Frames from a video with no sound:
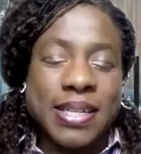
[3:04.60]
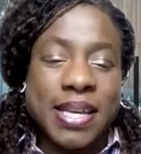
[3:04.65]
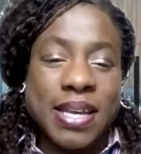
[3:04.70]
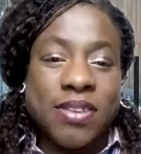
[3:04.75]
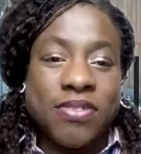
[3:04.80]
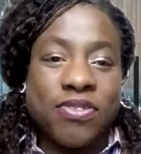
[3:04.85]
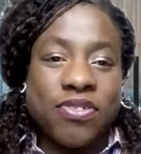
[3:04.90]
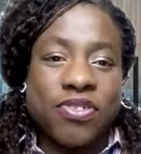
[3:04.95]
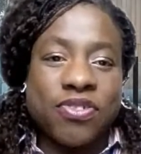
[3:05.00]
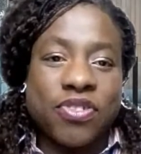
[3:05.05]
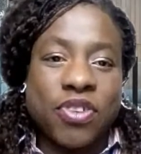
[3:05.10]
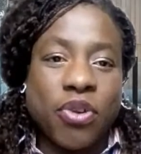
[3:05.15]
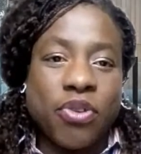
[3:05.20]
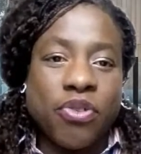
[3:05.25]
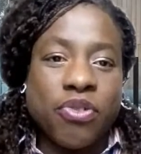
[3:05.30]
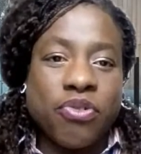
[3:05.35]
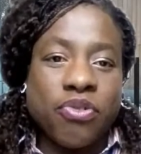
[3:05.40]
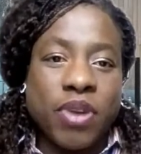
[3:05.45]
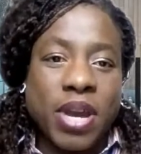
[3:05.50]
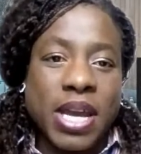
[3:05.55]
it's so
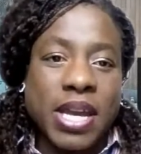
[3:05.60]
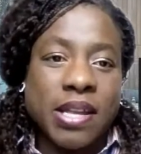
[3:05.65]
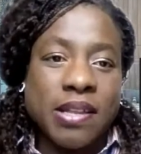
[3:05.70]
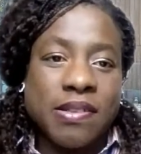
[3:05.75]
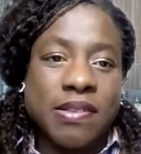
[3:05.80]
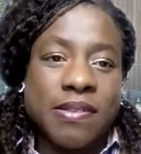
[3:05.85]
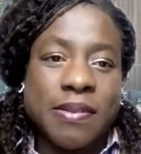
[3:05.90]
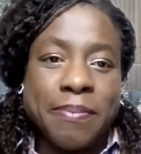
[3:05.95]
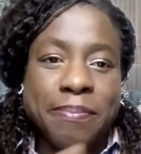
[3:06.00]
great